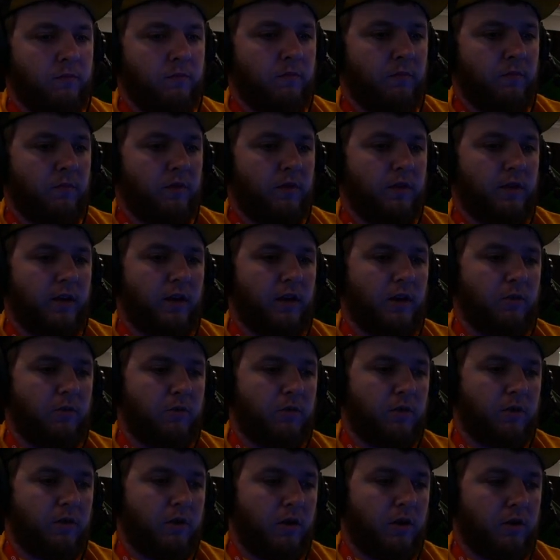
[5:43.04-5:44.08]
Now
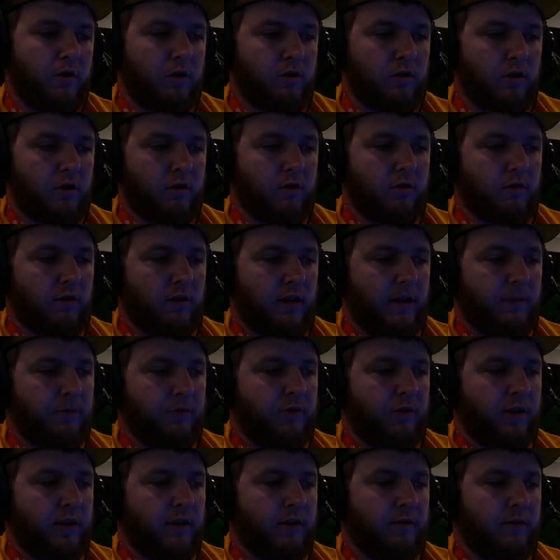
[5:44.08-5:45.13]
we're on our other lap
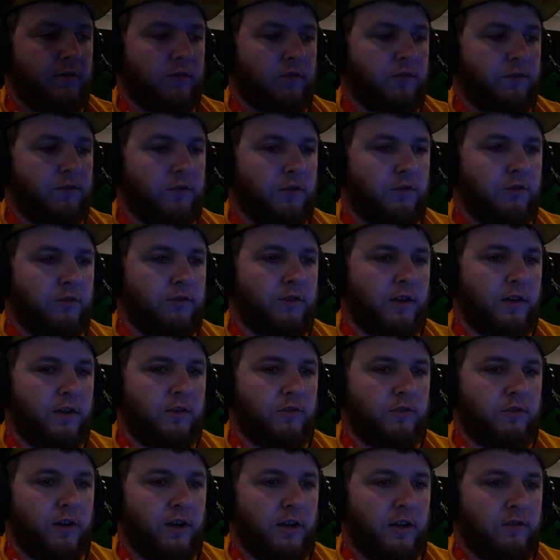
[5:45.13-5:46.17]
track of this first set of
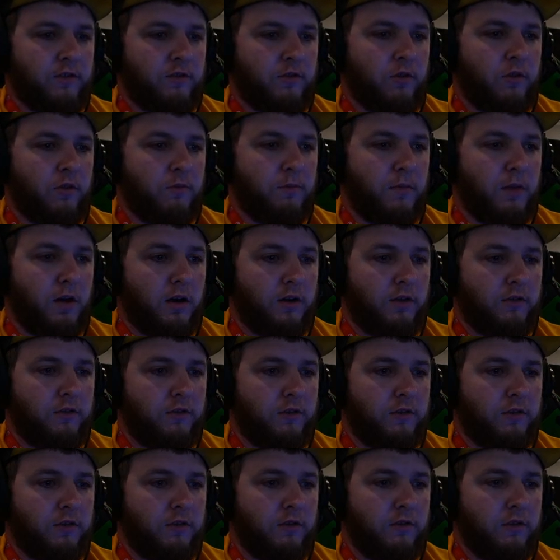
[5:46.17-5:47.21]
tracks called
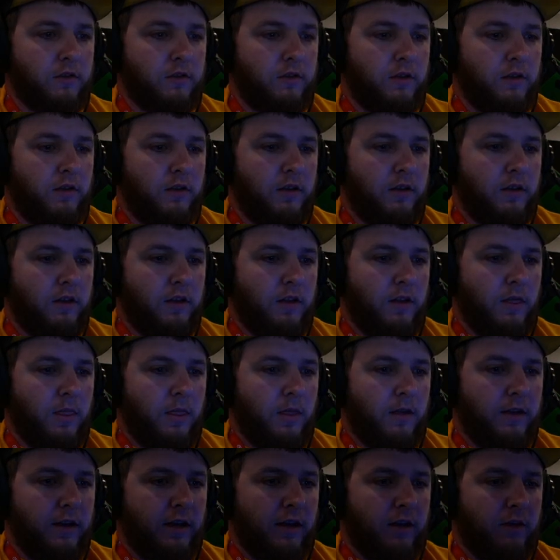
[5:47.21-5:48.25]
Monster.
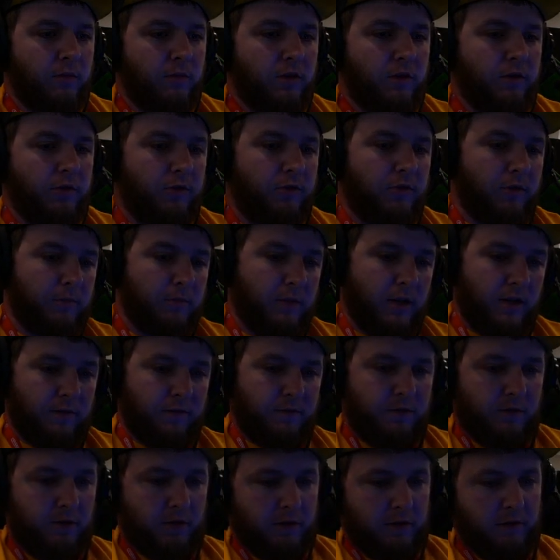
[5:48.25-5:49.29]
Now we're going to do something kind of
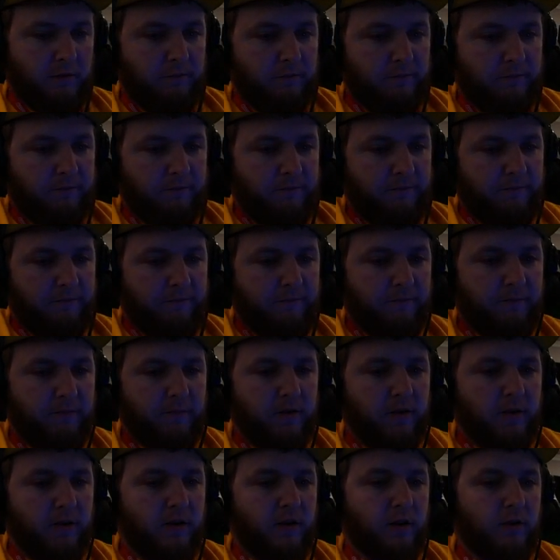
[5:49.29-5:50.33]
fun here.
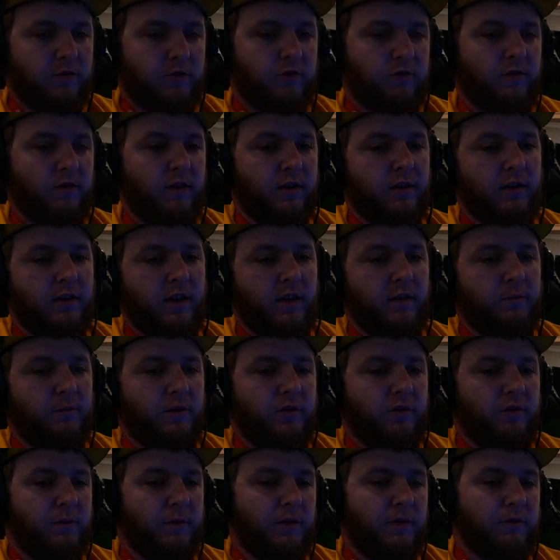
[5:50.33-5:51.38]
And I'll just let the
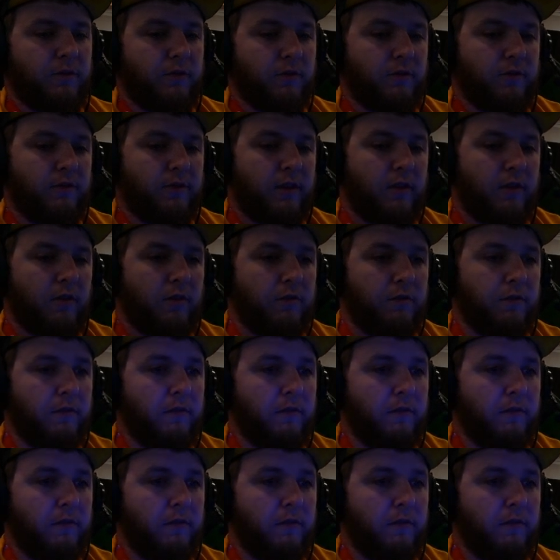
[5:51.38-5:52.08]
gameplay speak for itself.